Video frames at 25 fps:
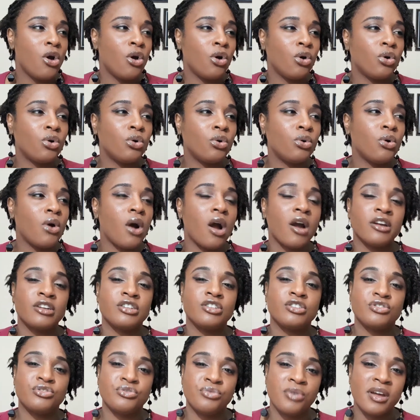who are
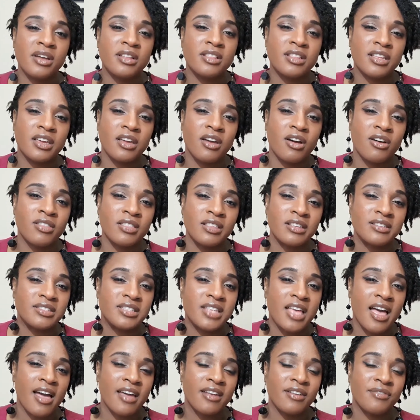struggling on the
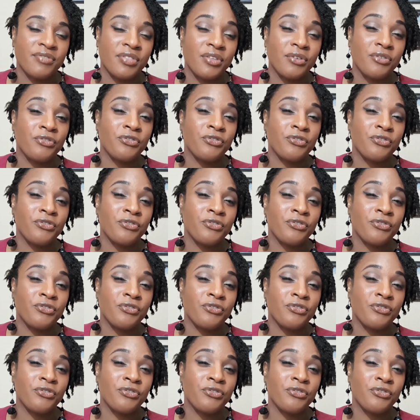side of the